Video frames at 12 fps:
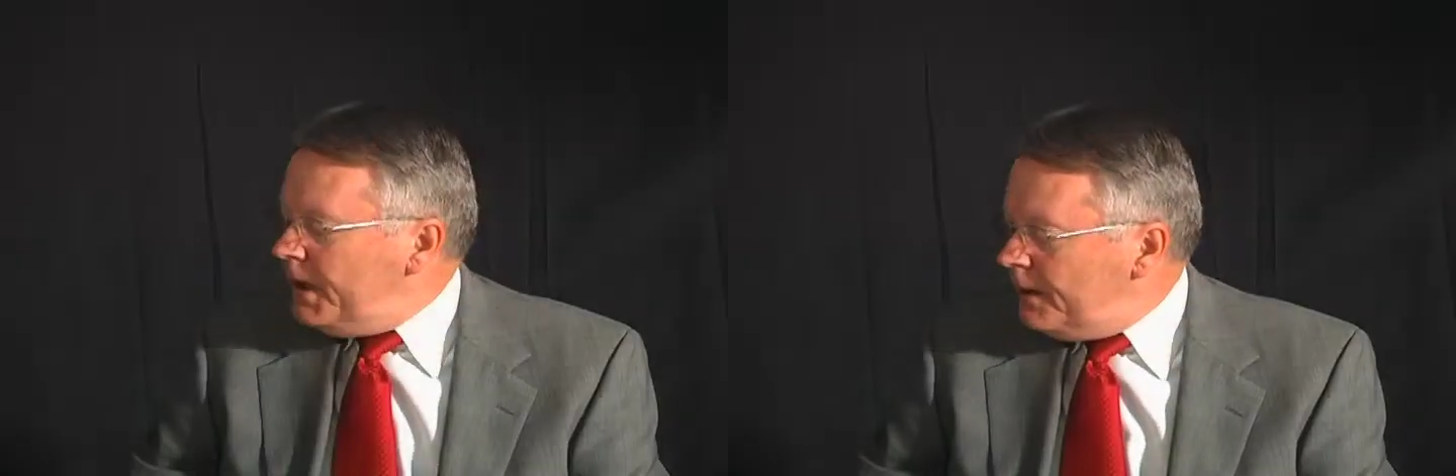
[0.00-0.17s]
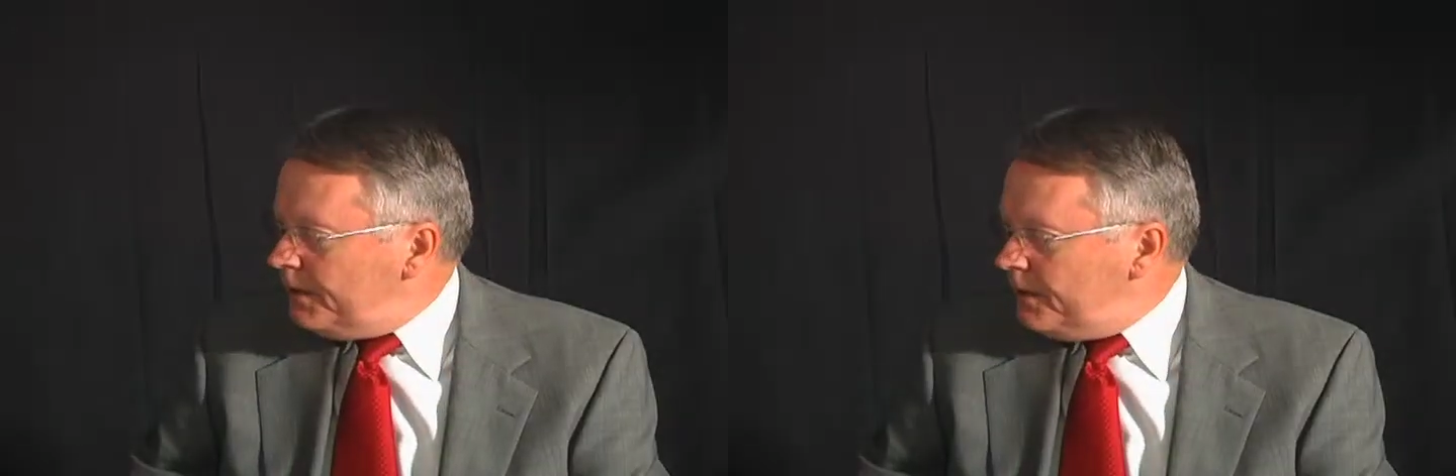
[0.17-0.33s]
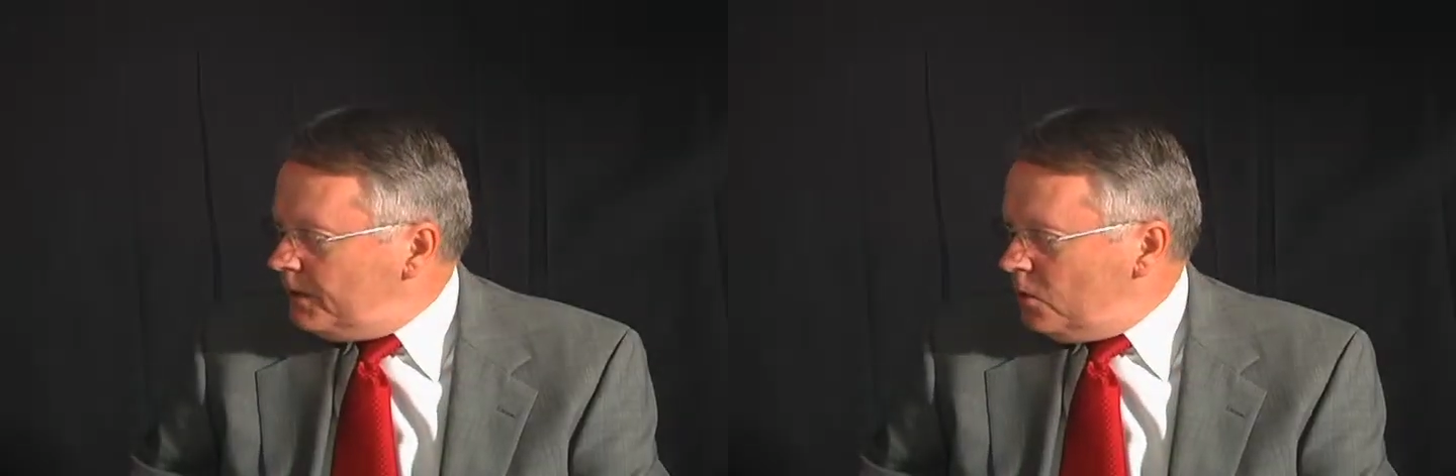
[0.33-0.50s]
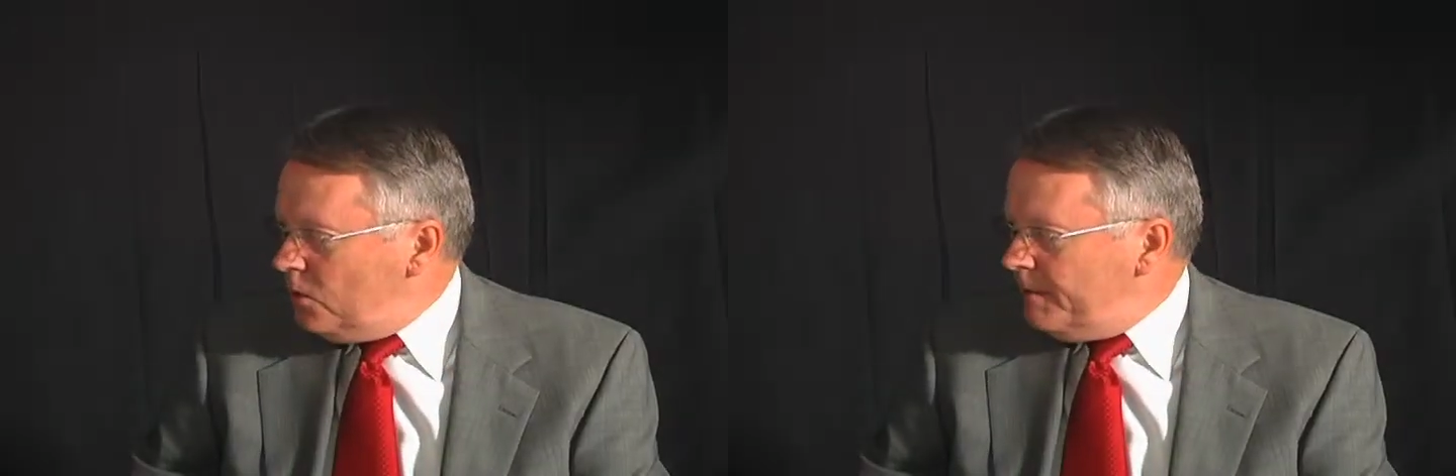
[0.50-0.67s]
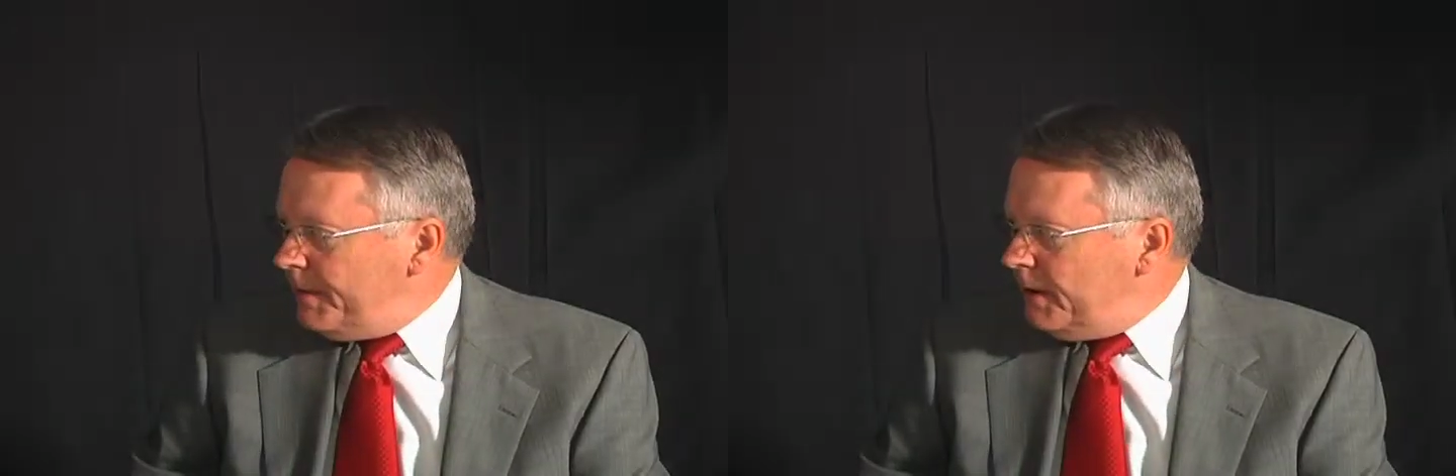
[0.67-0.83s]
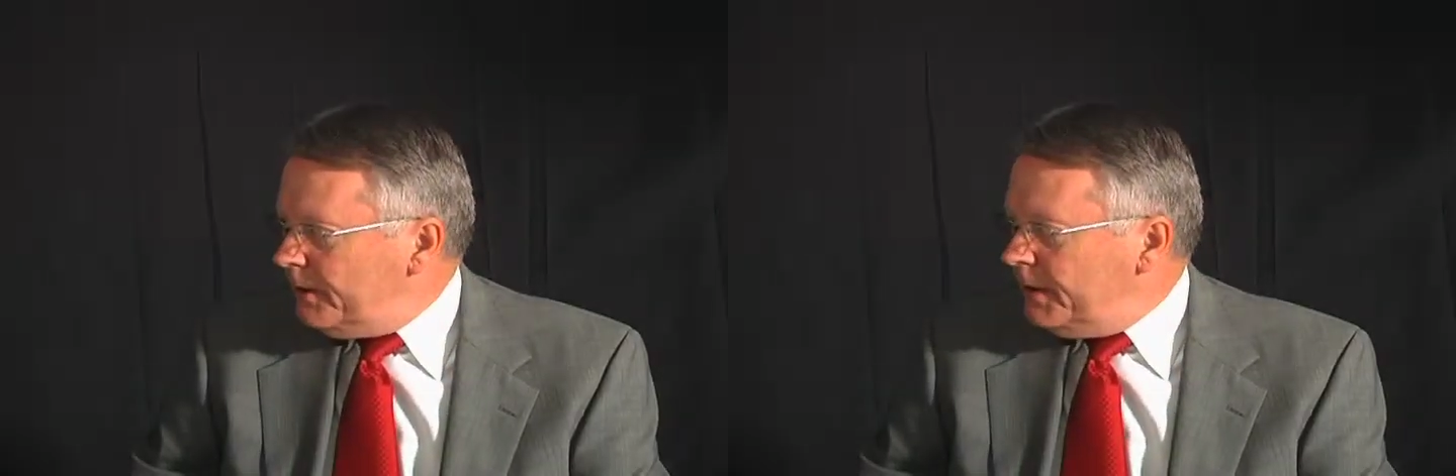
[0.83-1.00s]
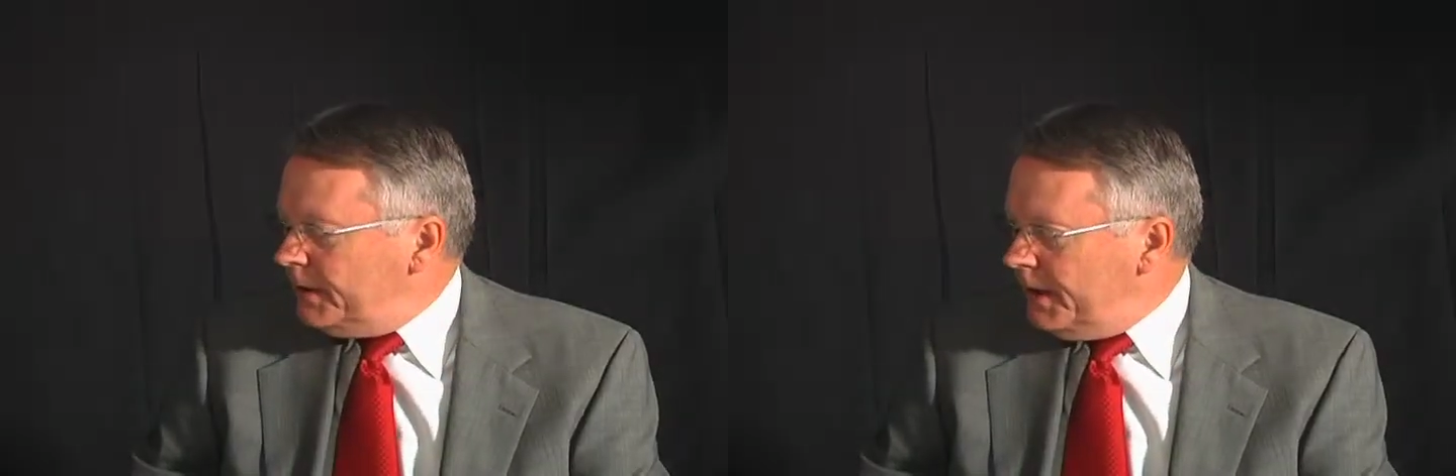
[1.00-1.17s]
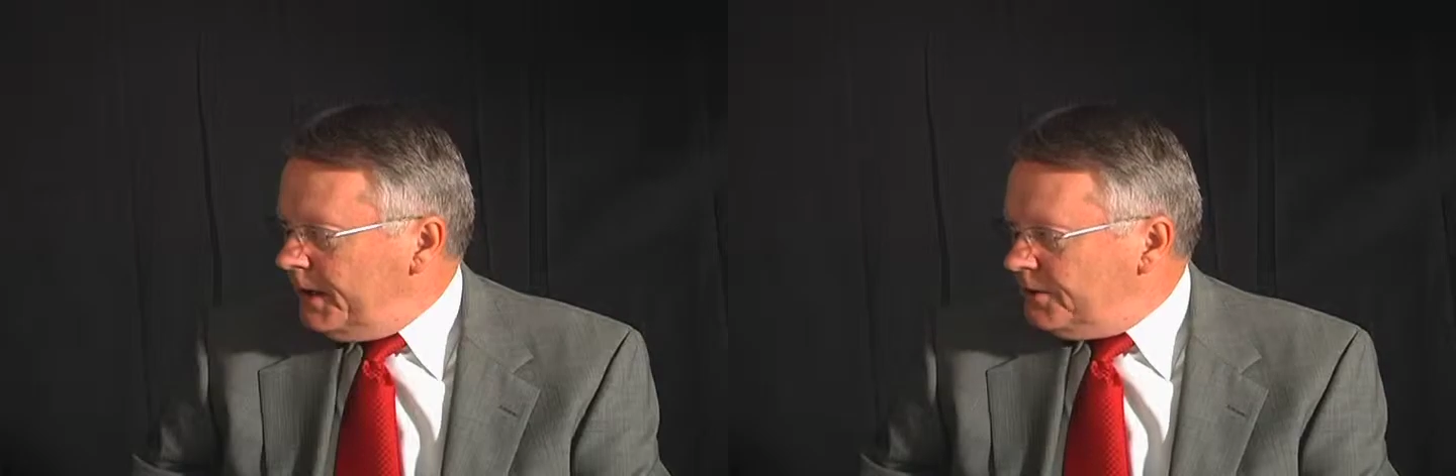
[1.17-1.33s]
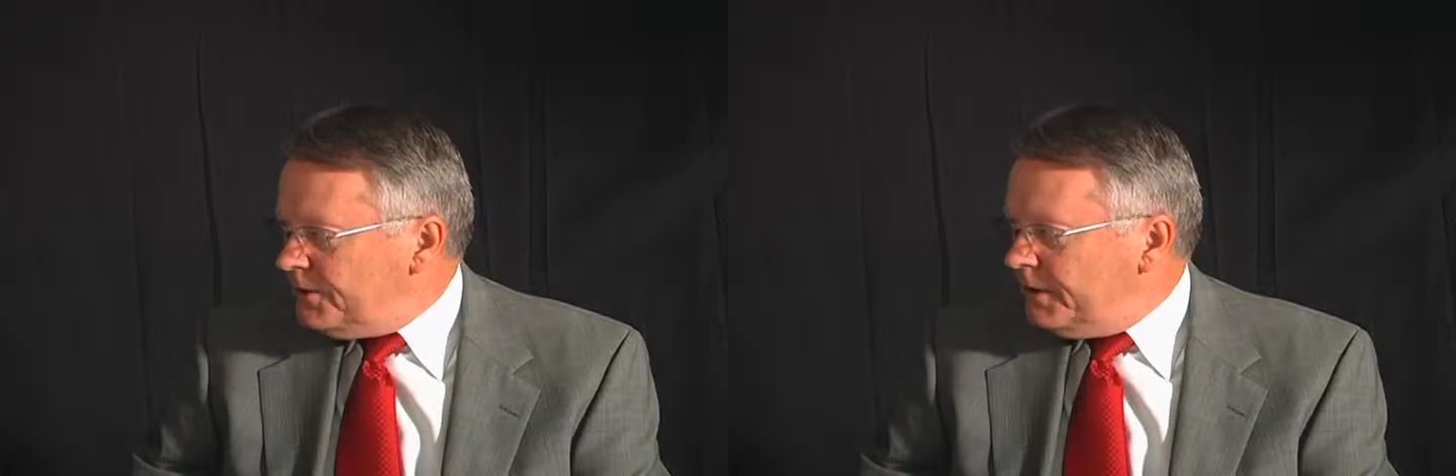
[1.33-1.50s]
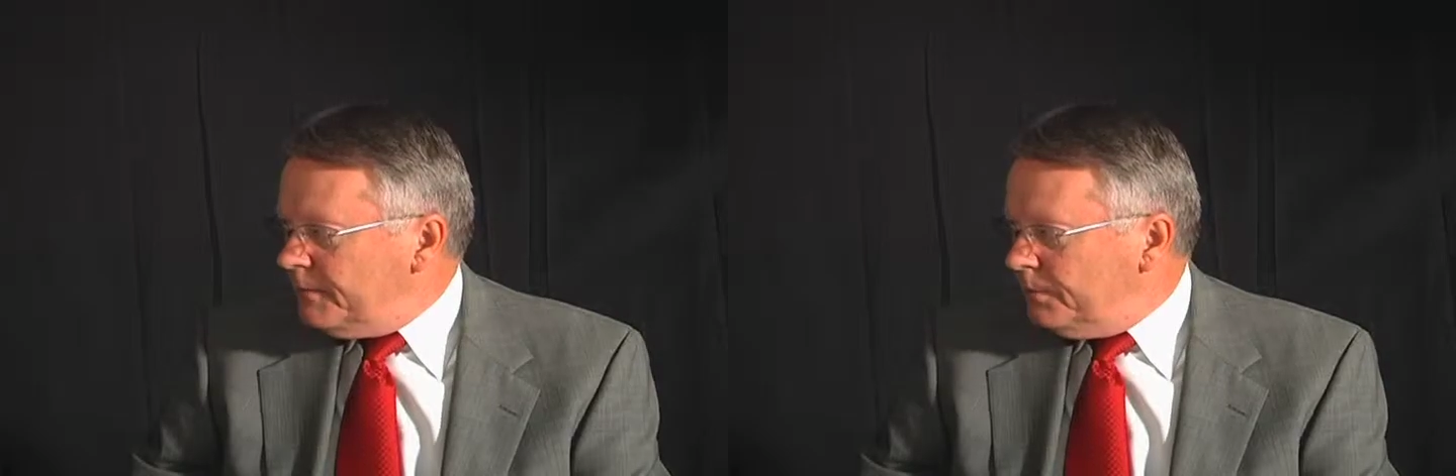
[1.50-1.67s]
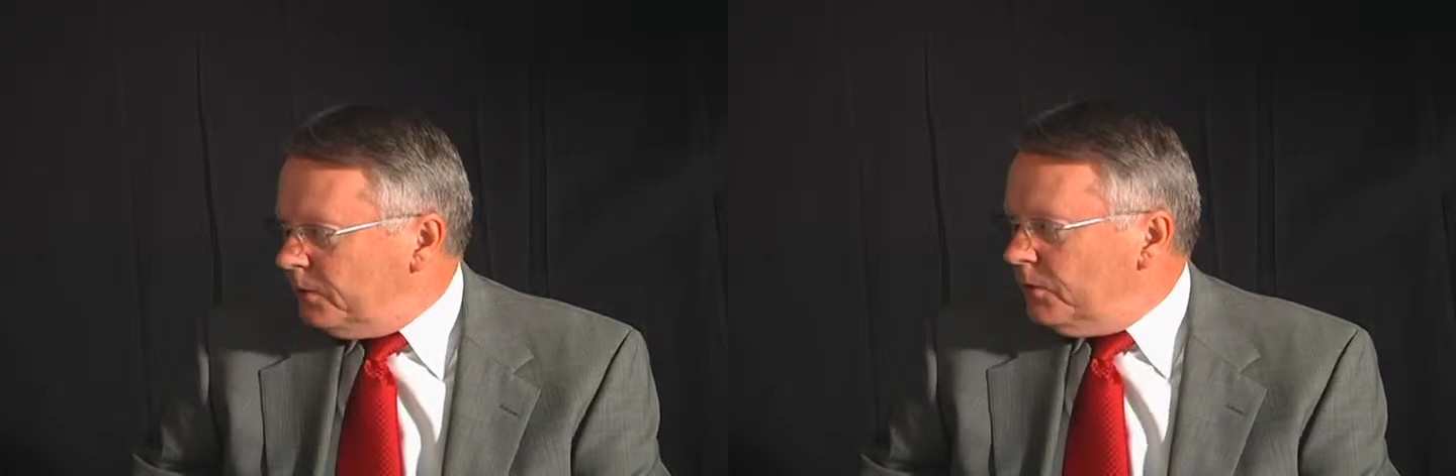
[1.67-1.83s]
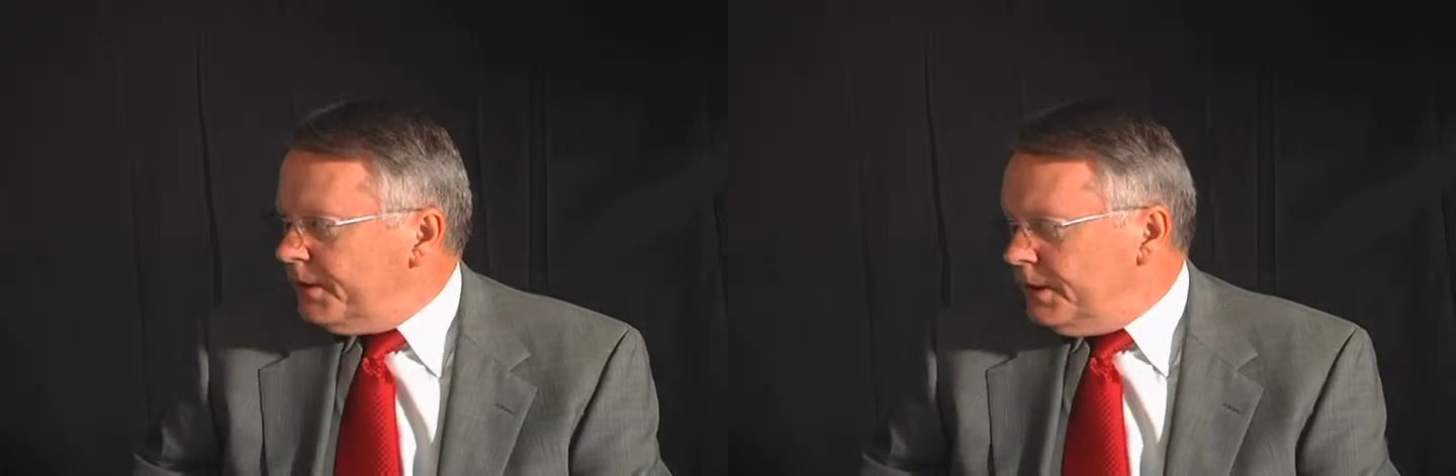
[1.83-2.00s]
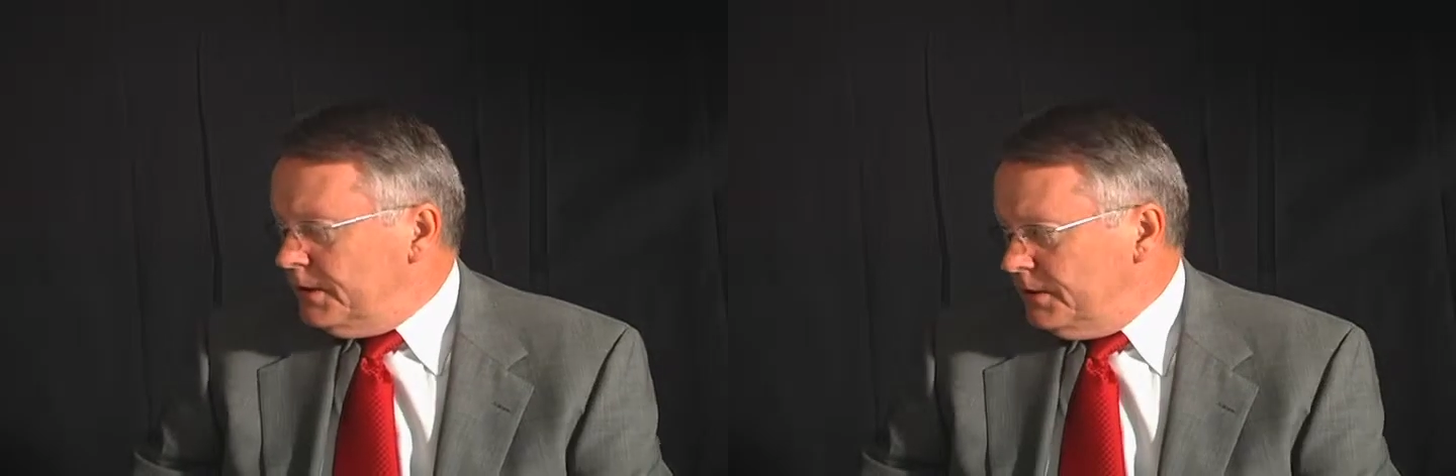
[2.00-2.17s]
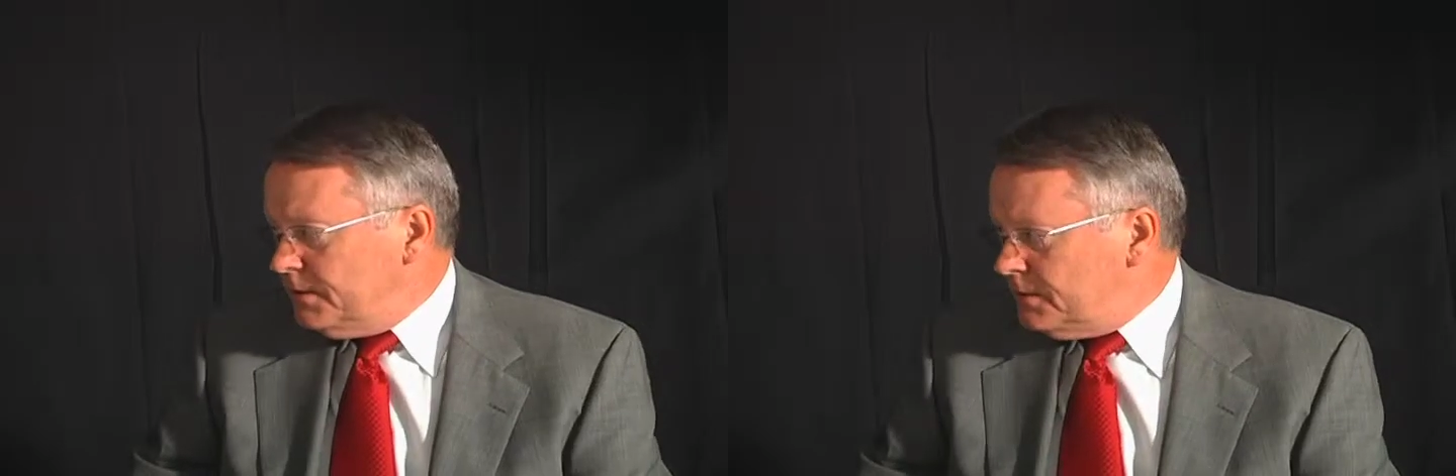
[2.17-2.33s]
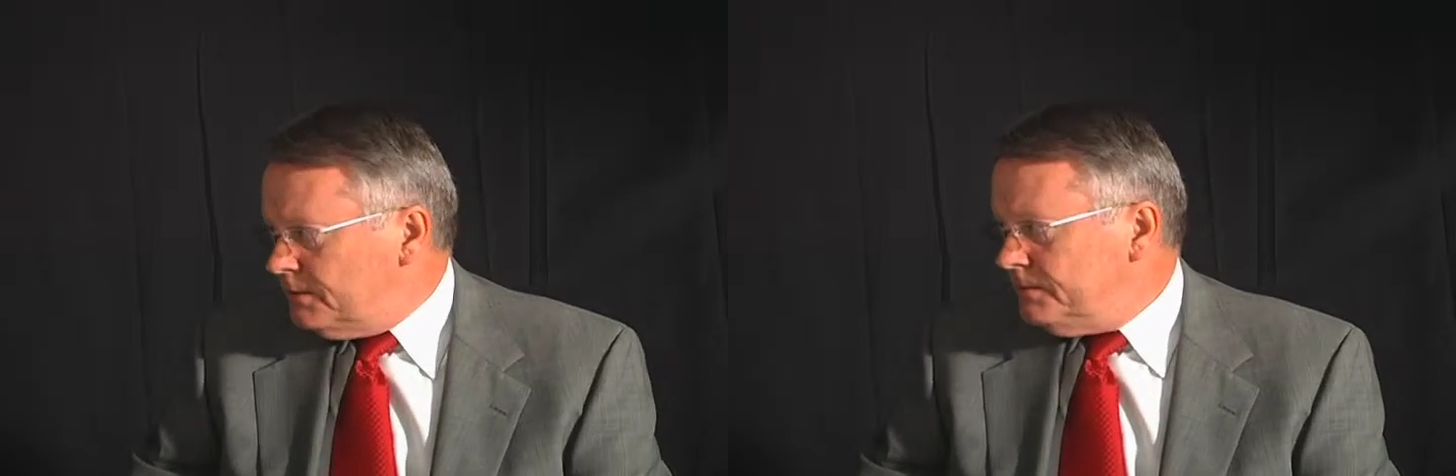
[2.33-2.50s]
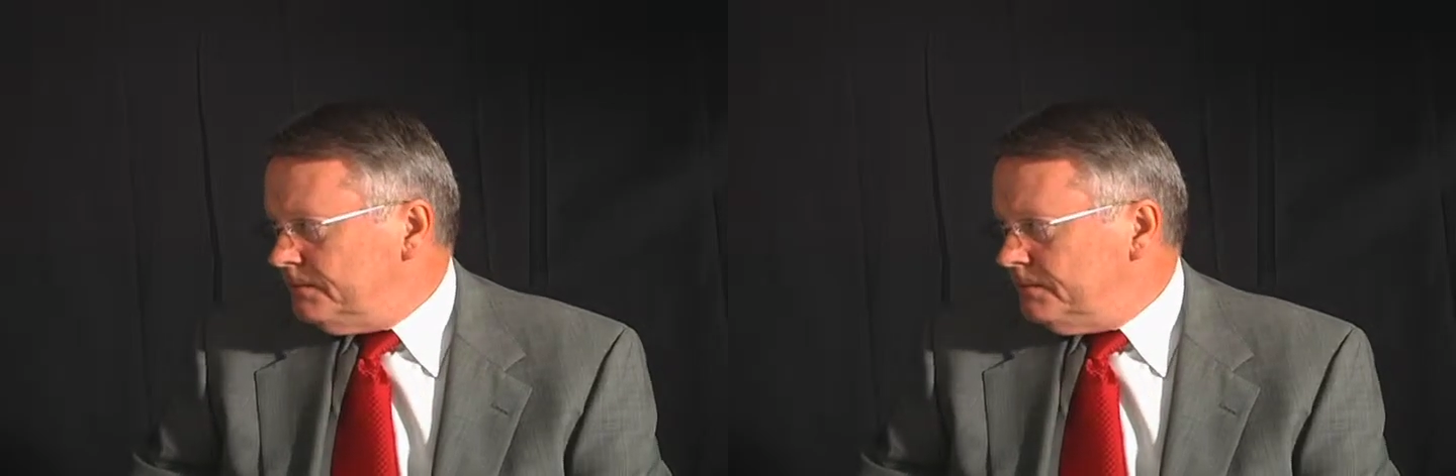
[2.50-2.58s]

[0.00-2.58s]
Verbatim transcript: how do you go about engaging employees?